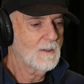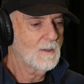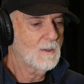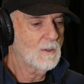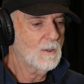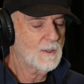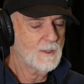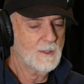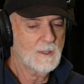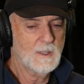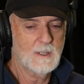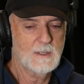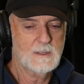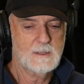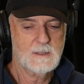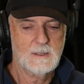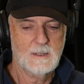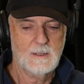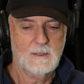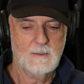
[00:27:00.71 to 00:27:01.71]

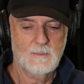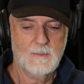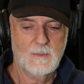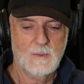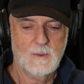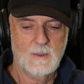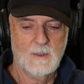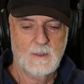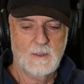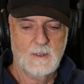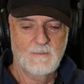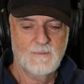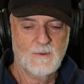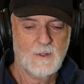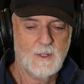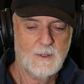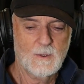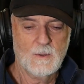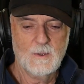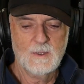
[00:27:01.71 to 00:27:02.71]
organise
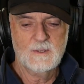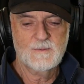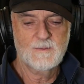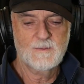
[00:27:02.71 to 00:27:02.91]
inviting all his